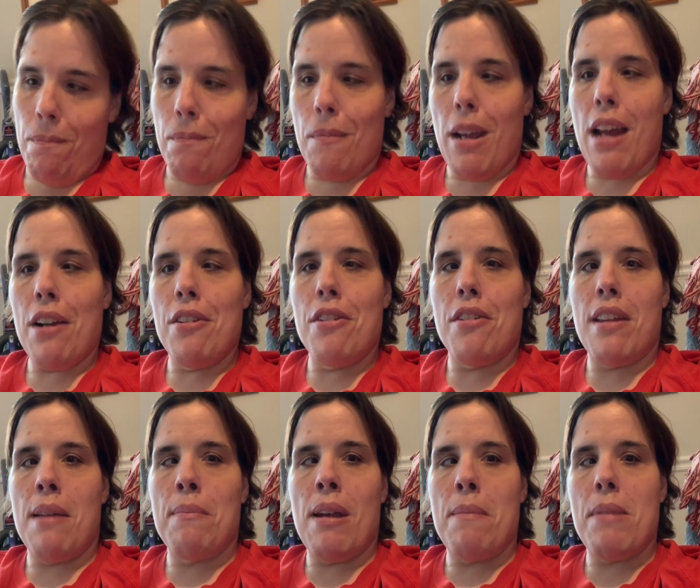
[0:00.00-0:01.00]
don't know,
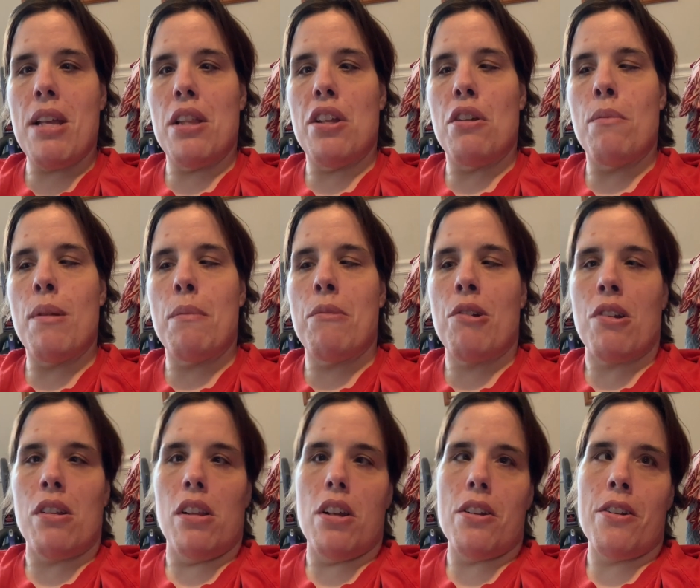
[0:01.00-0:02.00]
that might be a little bit more
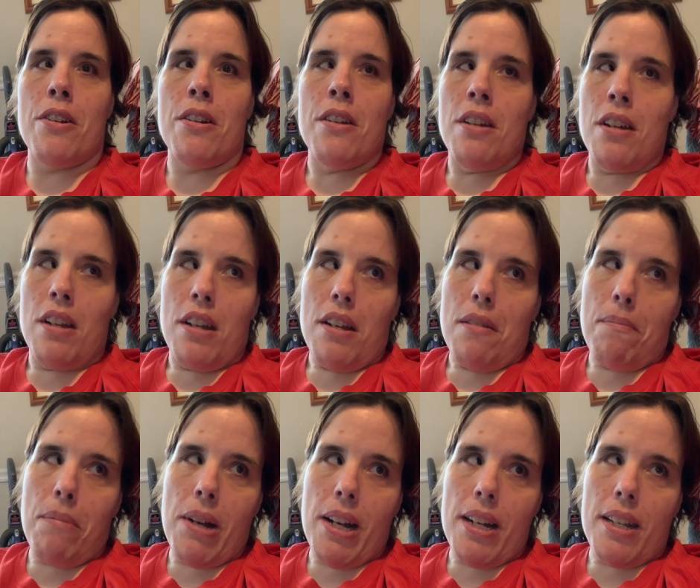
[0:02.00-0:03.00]
clutter,
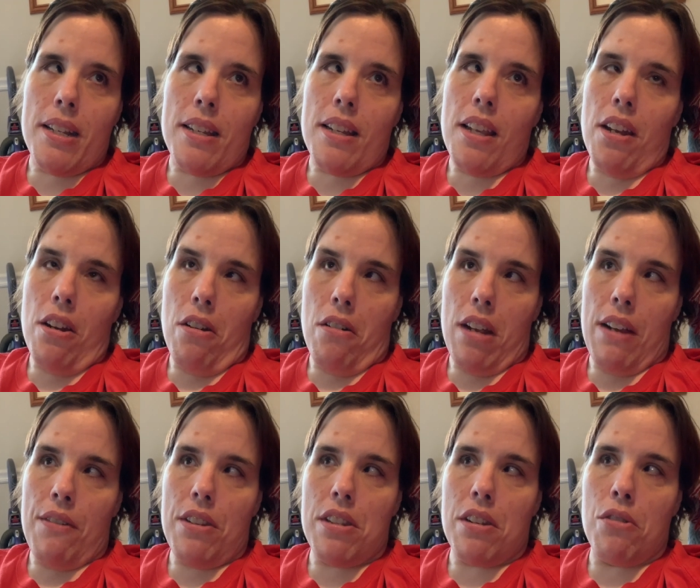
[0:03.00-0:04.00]
but you know, it
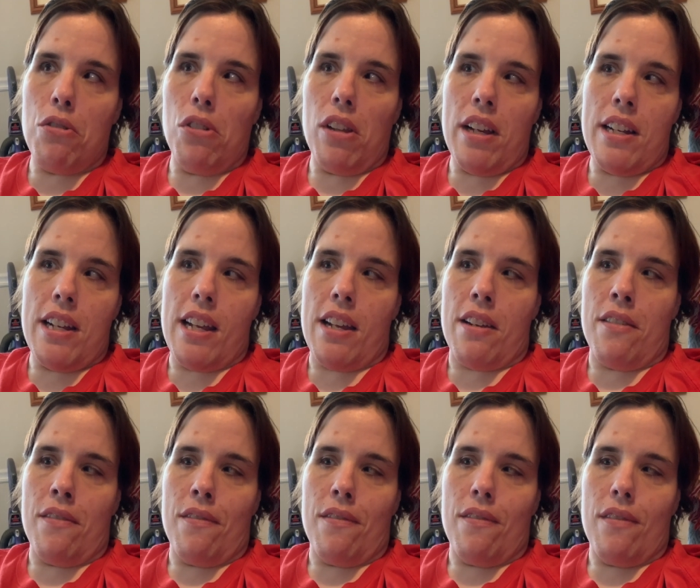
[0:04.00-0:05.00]
was a cool idea.